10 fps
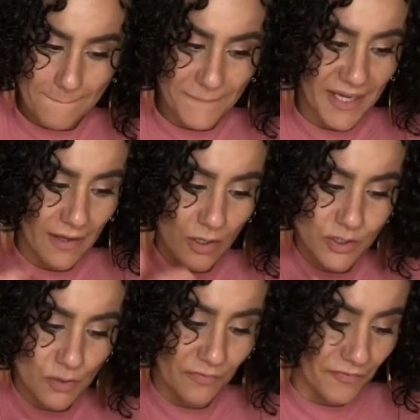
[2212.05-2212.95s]
But I
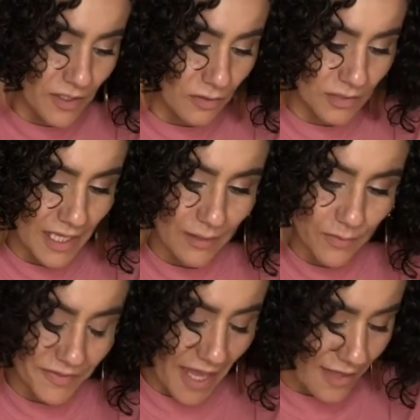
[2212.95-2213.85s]
also feel like
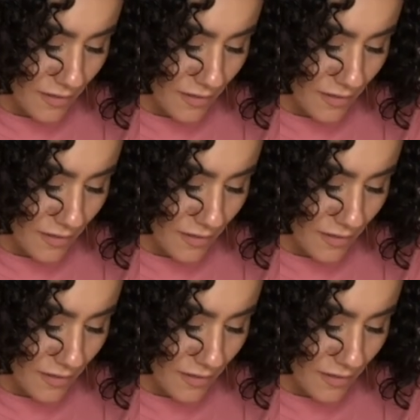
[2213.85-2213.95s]
with that on